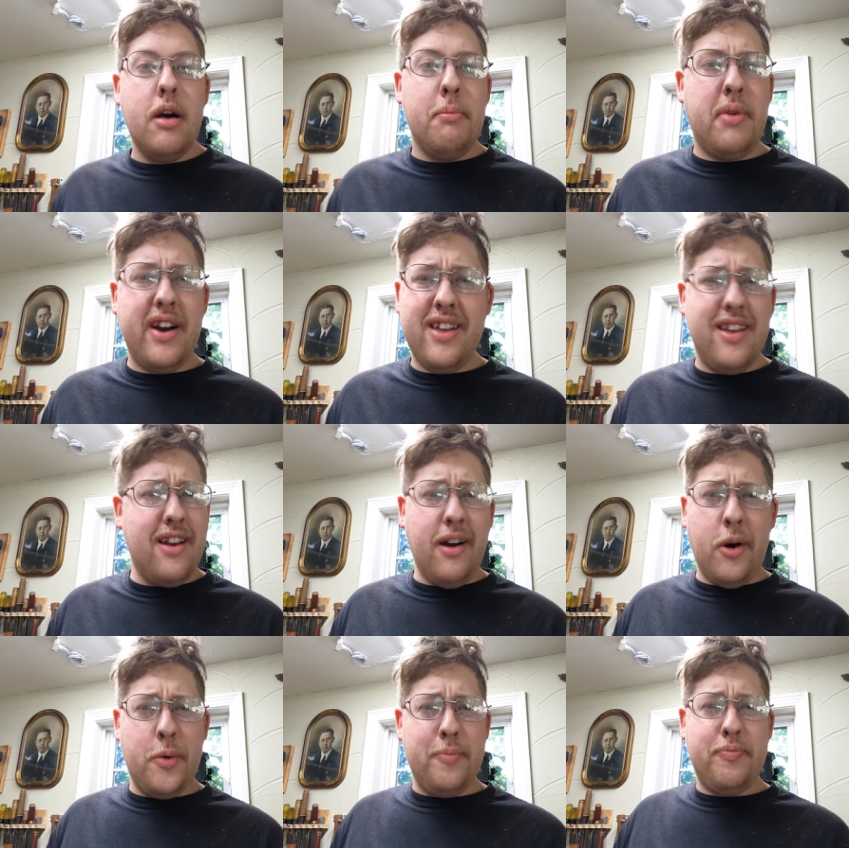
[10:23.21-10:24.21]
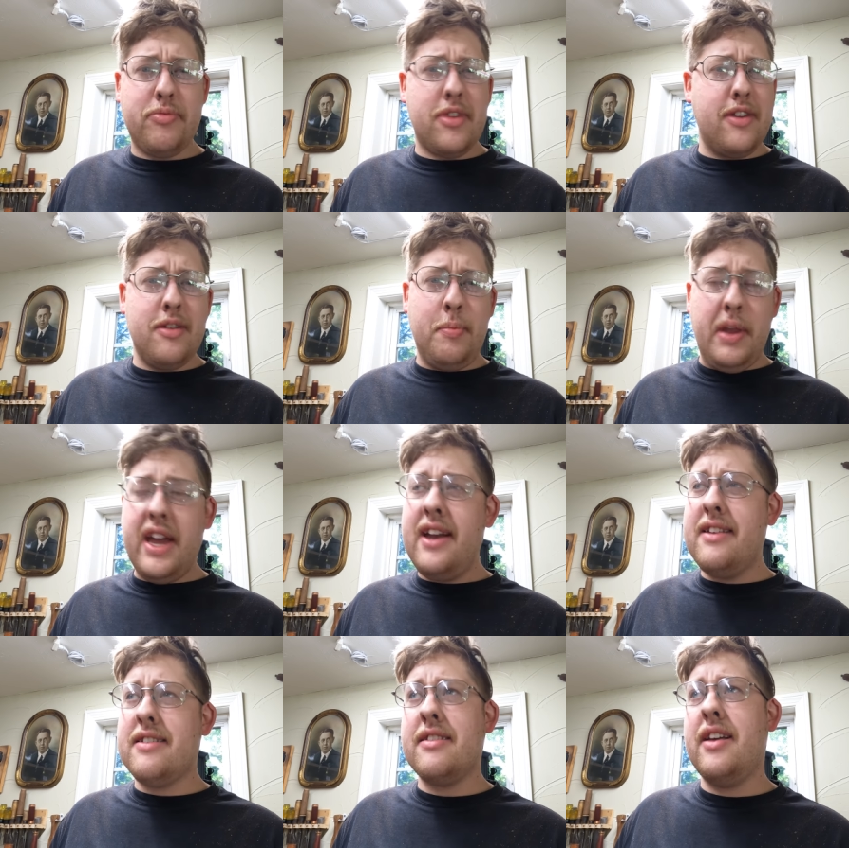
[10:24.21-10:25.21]
but you know, the
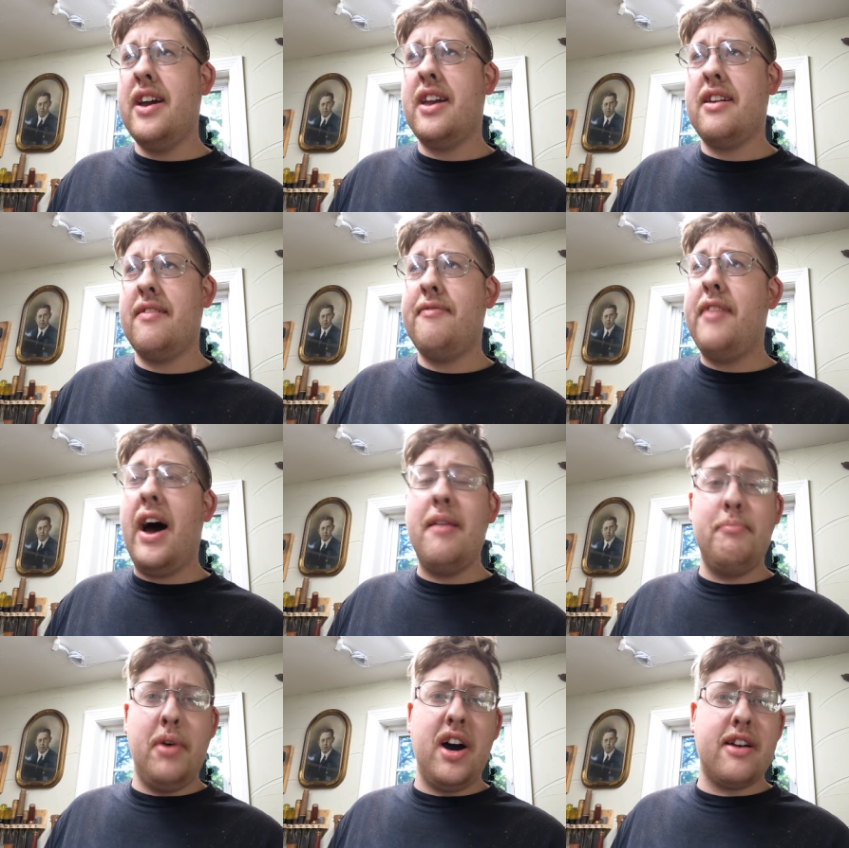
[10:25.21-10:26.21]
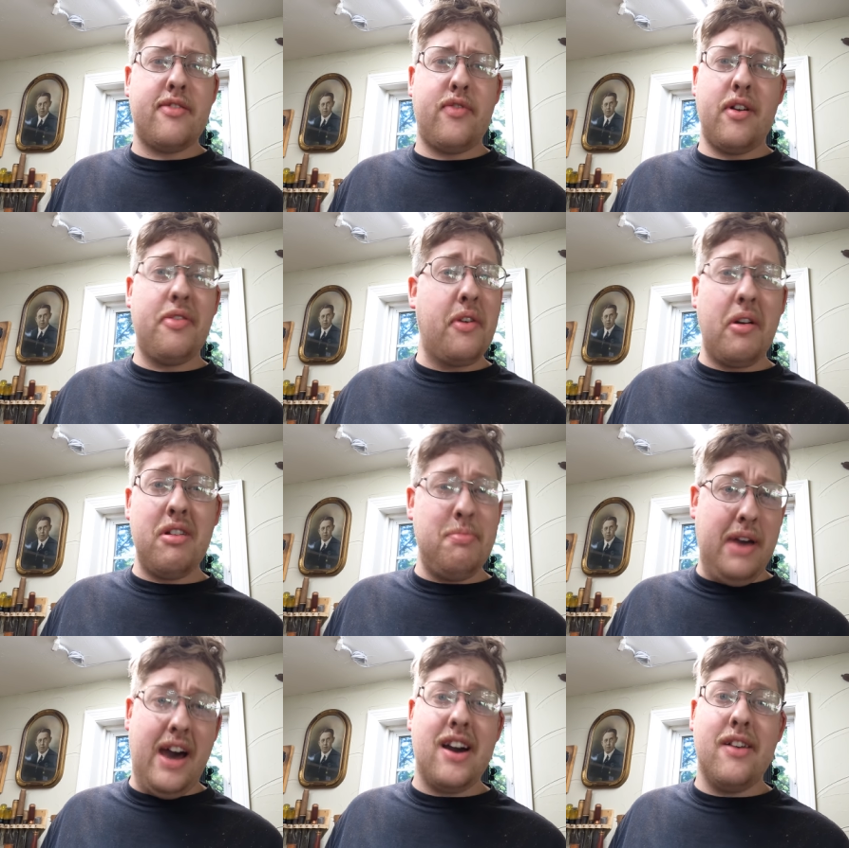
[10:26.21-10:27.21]
blade's like five bucks for a 30
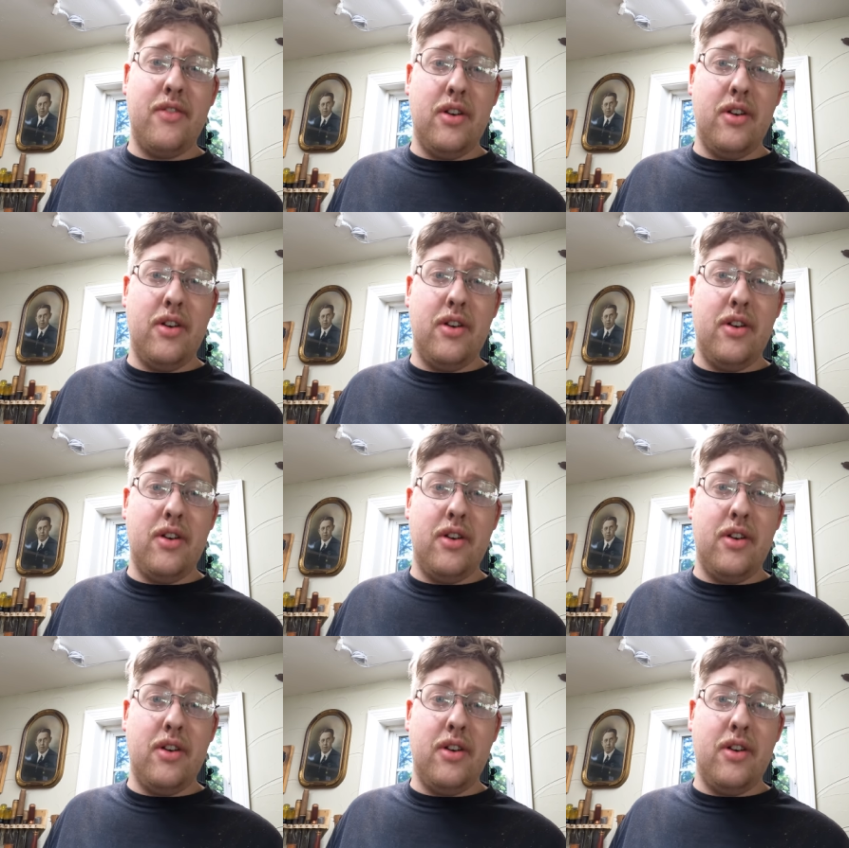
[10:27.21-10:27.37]
pack of